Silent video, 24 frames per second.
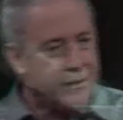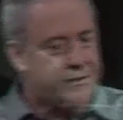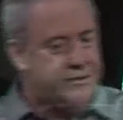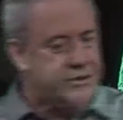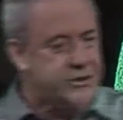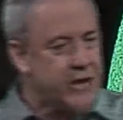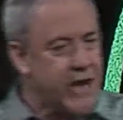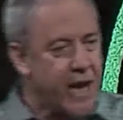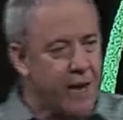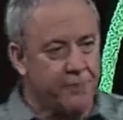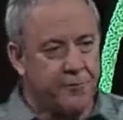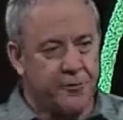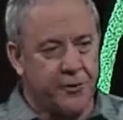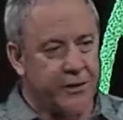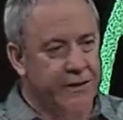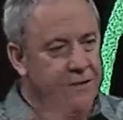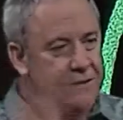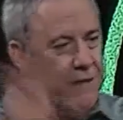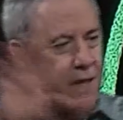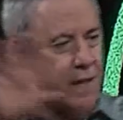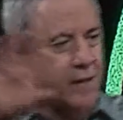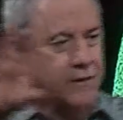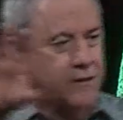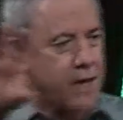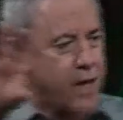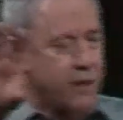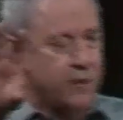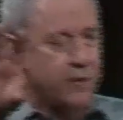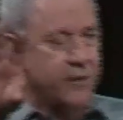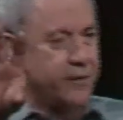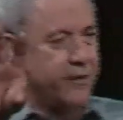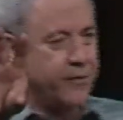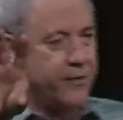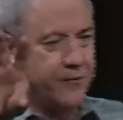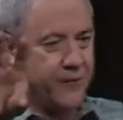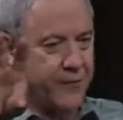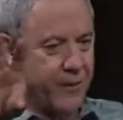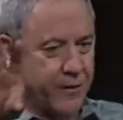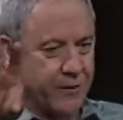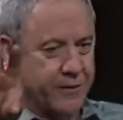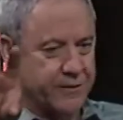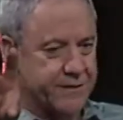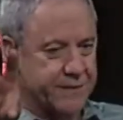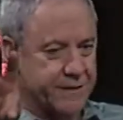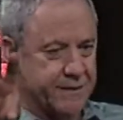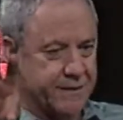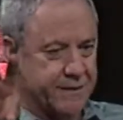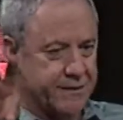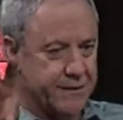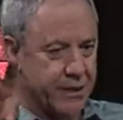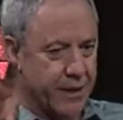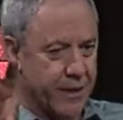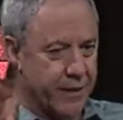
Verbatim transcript: of this chapter, he's not talking to the Pharisees